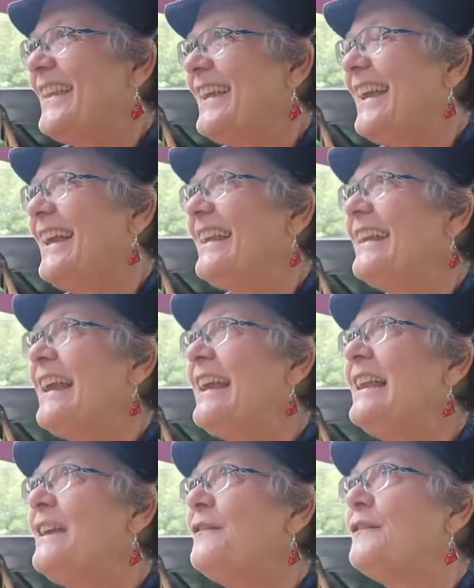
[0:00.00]
And
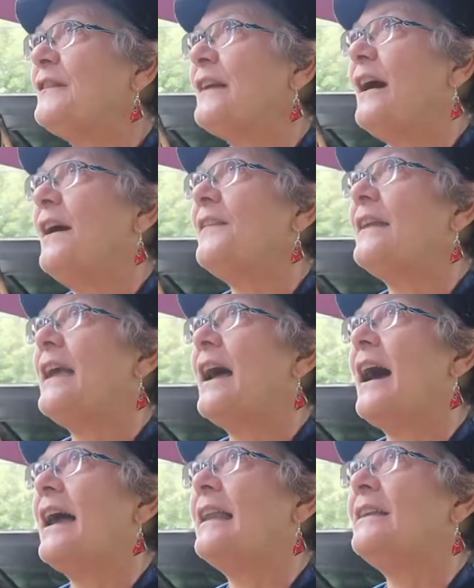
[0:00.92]
they lived on the
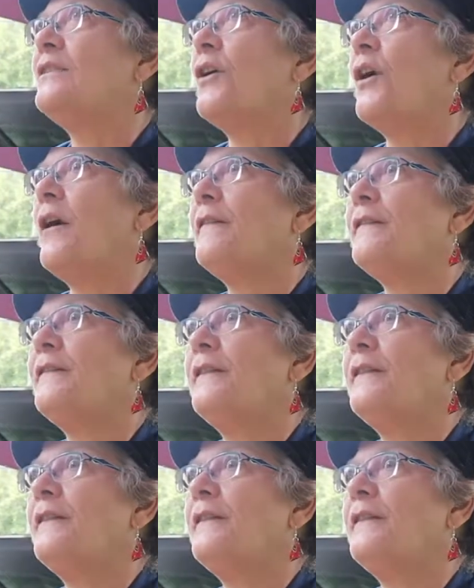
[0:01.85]
island of